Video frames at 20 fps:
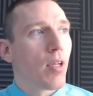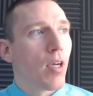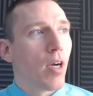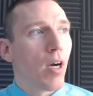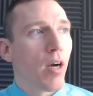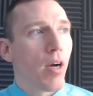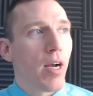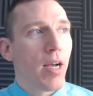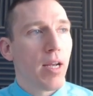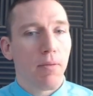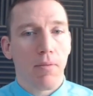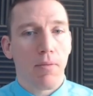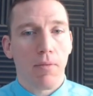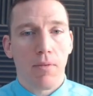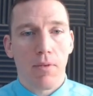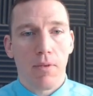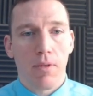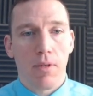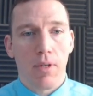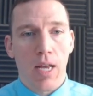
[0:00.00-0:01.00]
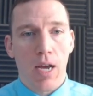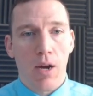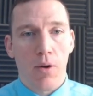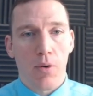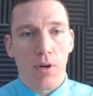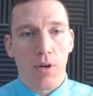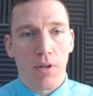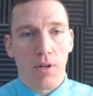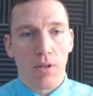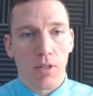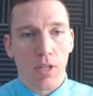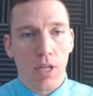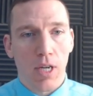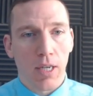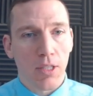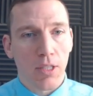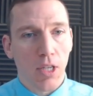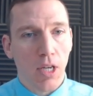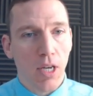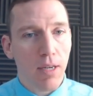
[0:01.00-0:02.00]
All right, now we're
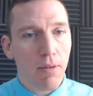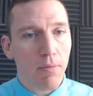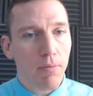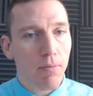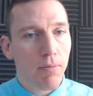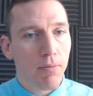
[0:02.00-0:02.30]
logged on.